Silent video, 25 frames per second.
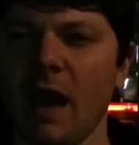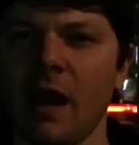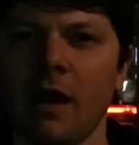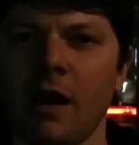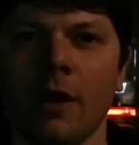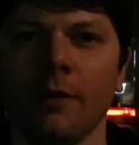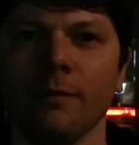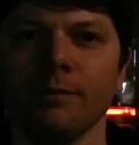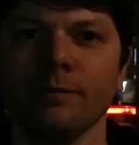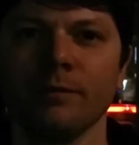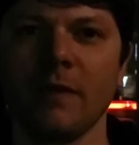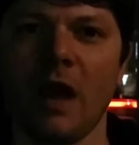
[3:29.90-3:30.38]

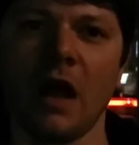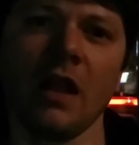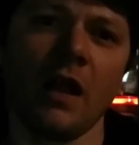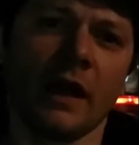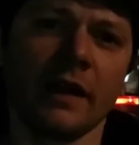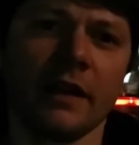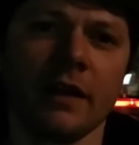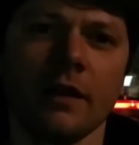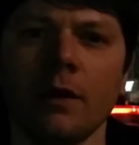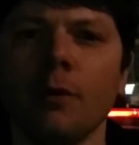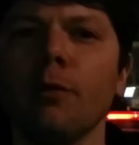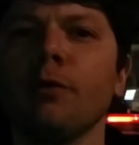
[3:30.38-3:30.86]
I don't know.
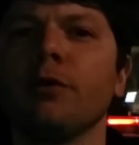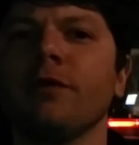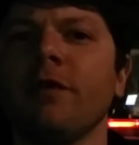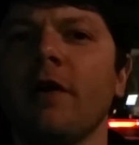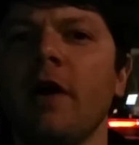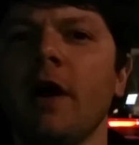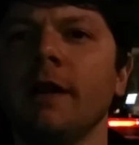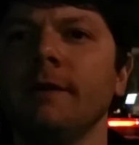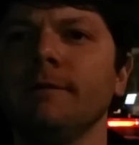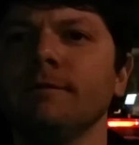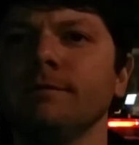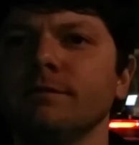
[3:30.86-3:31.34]
I liked it. It
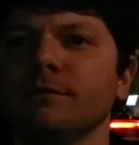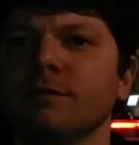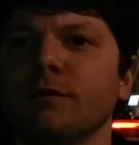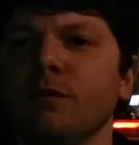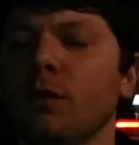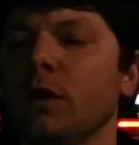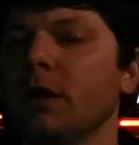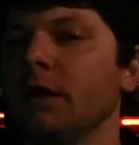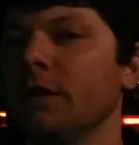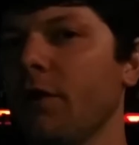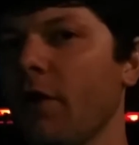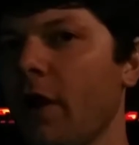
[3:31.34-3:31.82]
was fun.
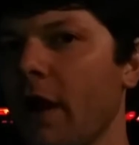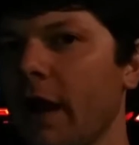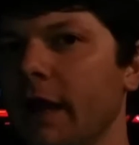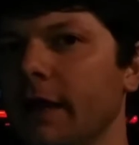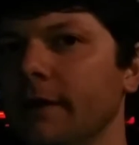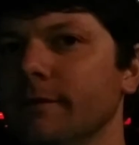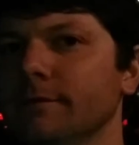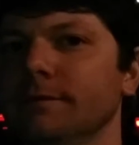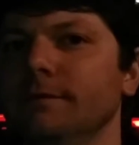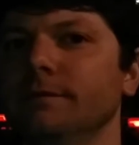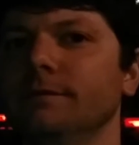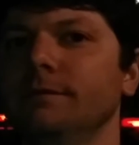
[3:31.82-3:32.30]
Wasn't
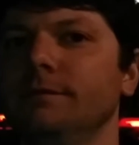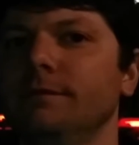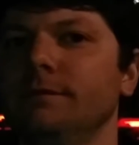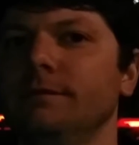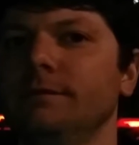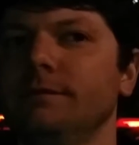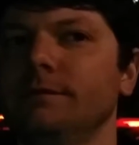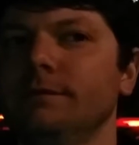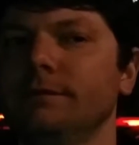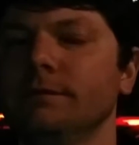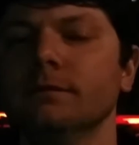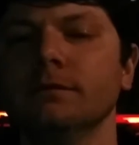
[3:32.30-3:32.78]
great,
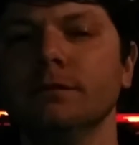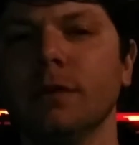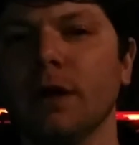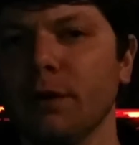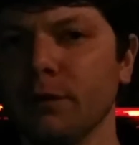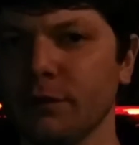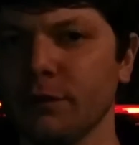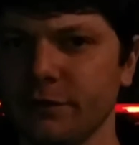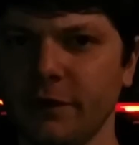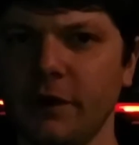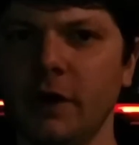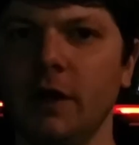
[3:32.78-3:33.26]

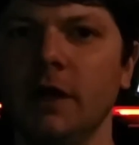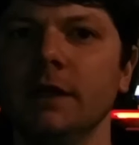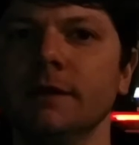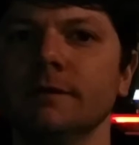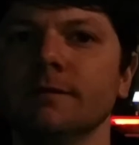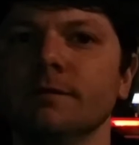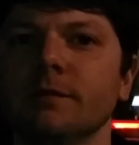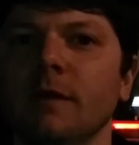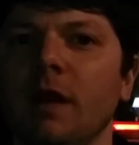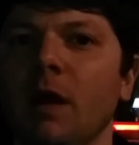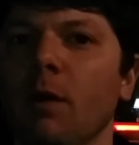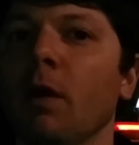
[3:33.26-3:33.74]
but it was
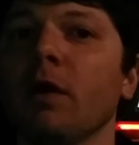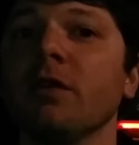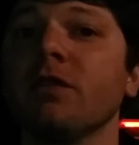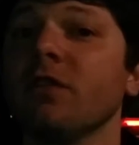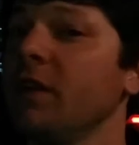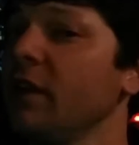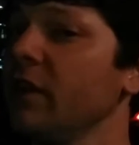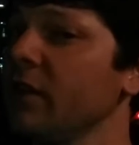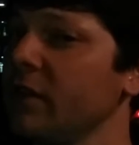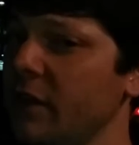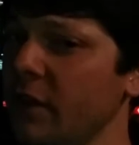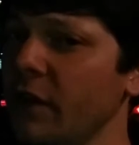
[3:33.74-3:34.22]
fun. It
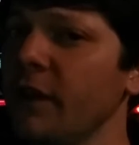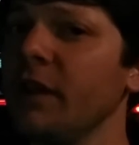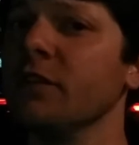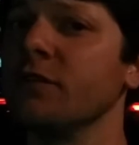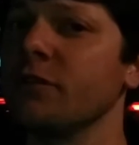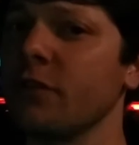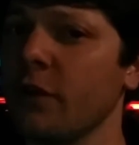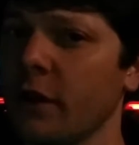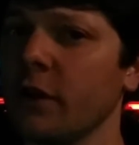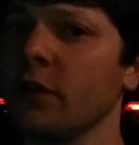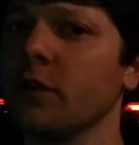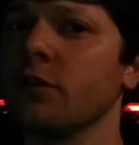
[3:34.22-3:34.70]
wasn't as
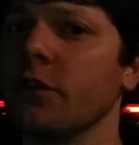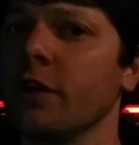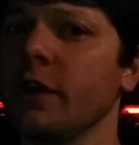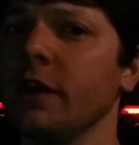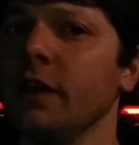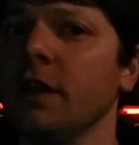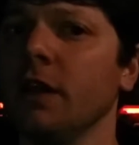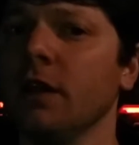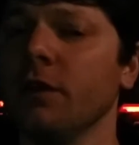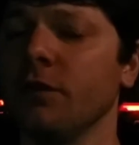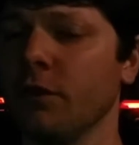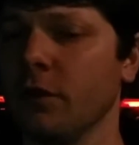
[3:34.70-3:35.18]
good as Trick or
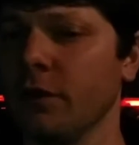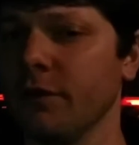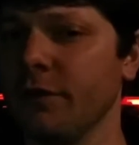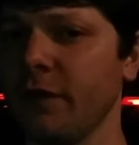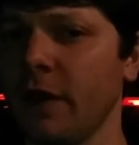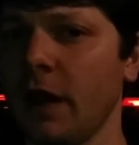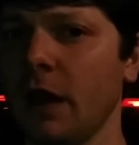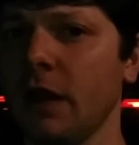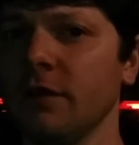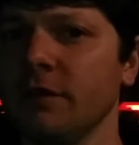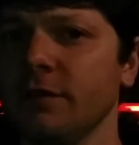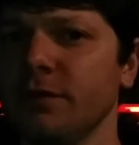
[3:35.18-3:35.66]
Treat. If you're
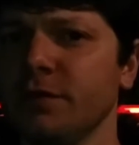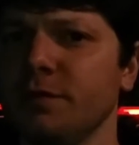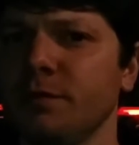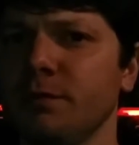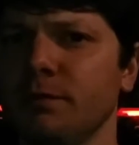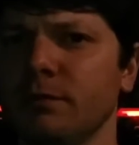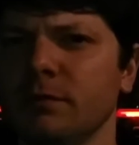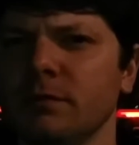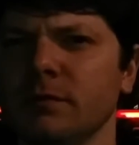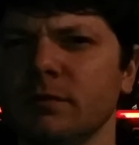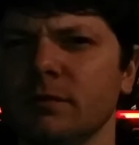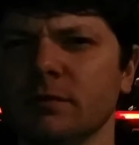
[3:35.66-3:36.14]
a fan of,
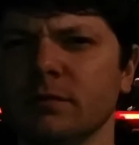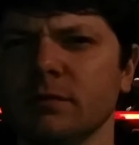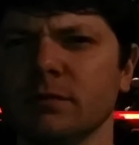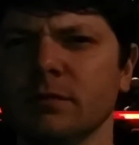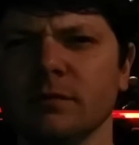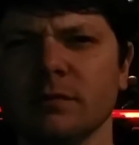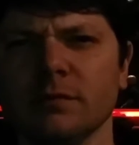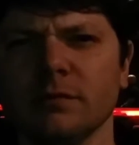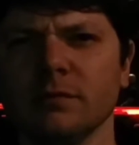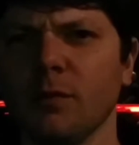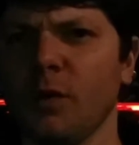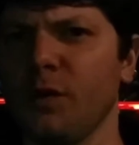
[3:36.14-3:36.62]

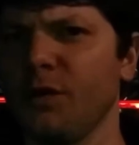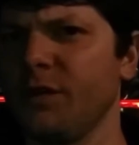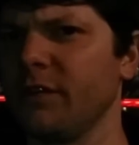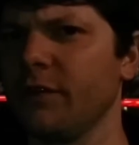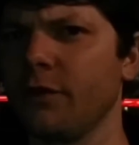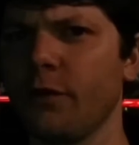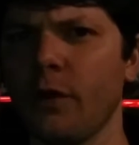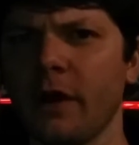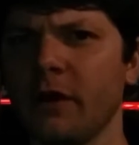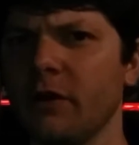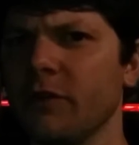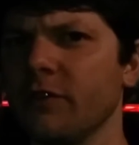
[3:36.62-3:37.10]

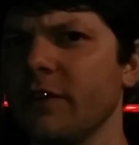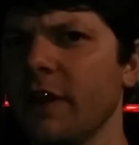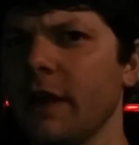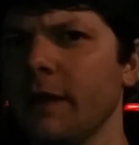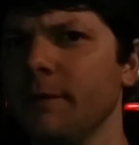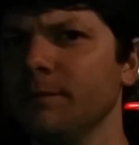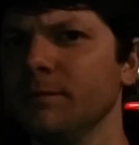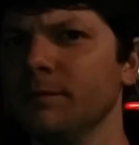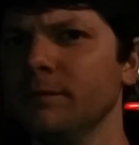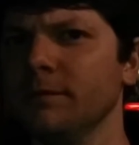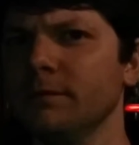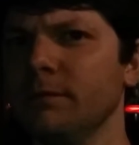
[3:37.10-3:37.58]
what's the
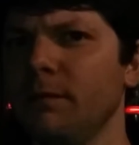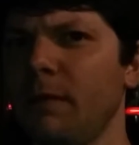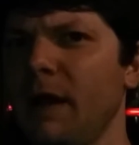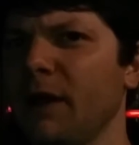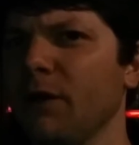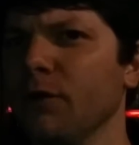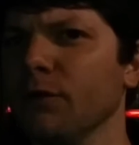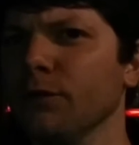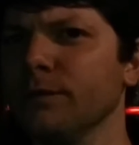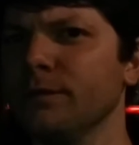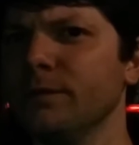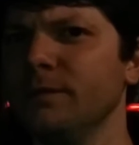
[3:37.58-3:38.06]
director's name?
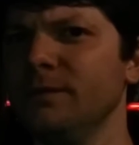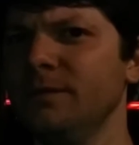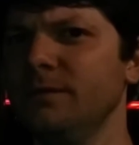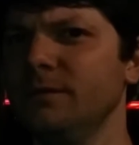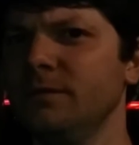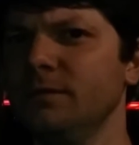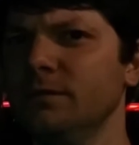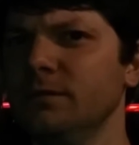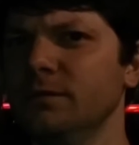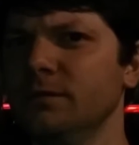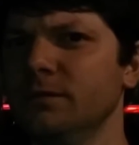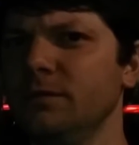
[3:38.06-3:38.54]
Michael
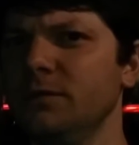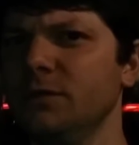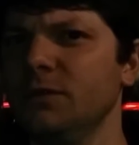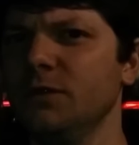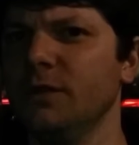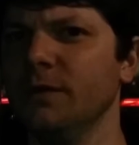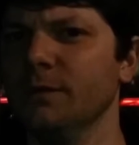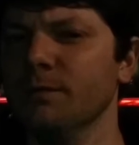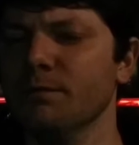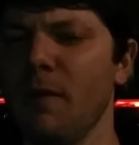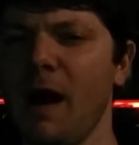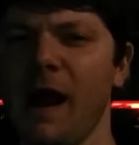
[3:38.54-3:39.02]

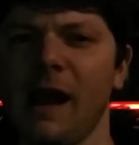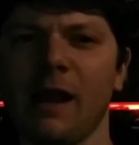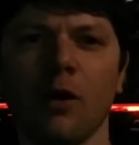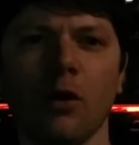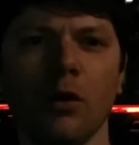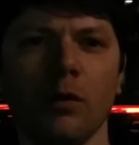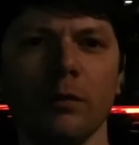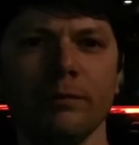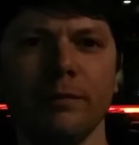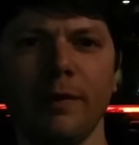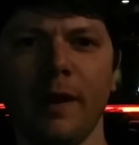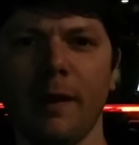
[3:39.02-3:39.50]

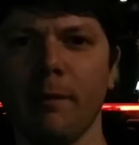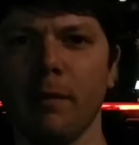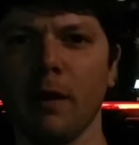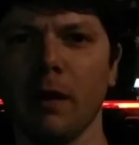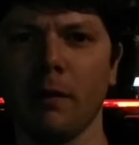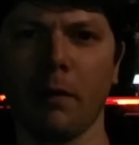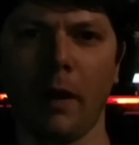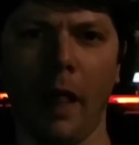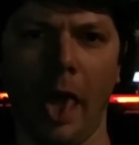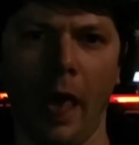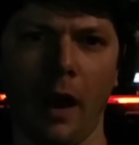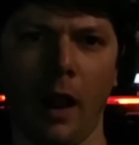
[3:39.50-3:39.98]

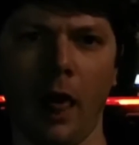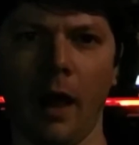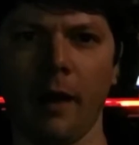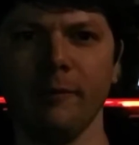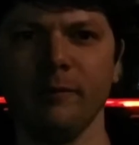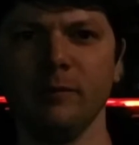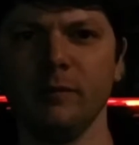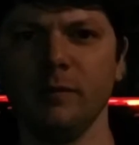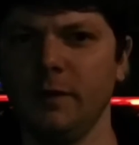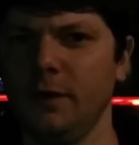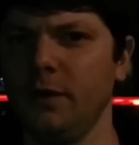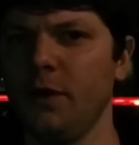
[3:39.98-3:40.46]

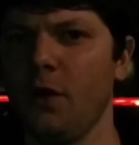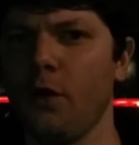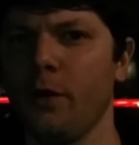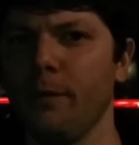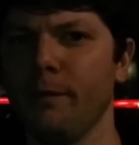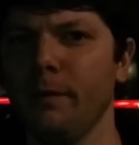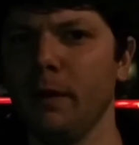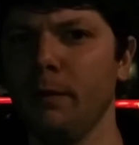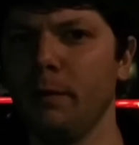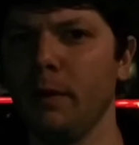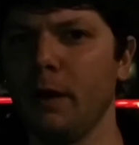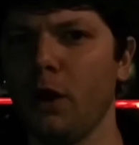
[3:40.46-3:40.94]

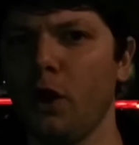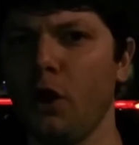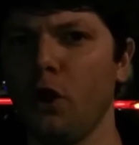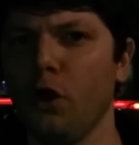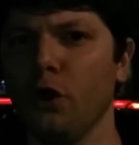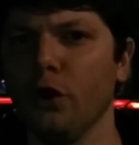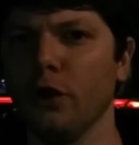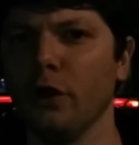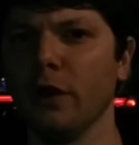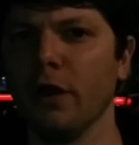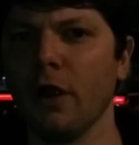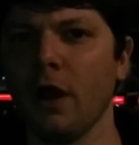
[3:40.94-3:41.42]

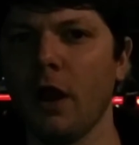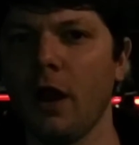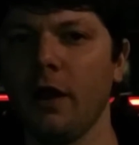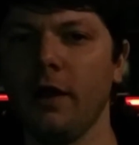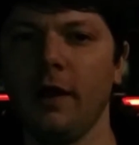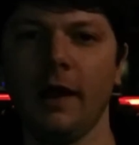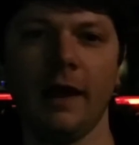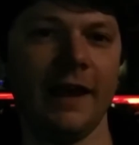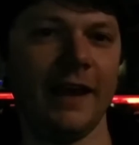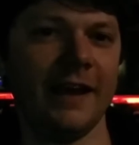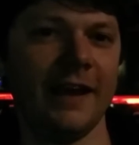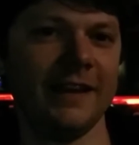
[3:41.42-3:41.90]

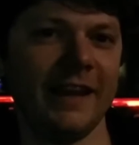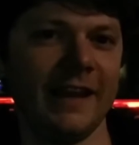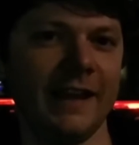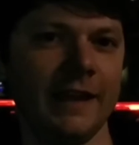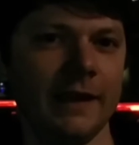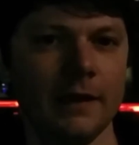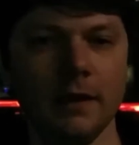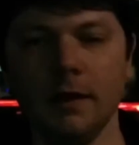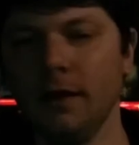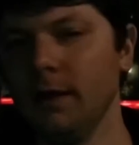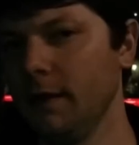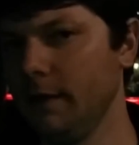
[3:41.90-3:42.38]

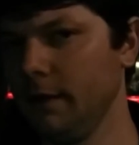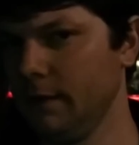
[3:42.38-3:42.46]
Eddie.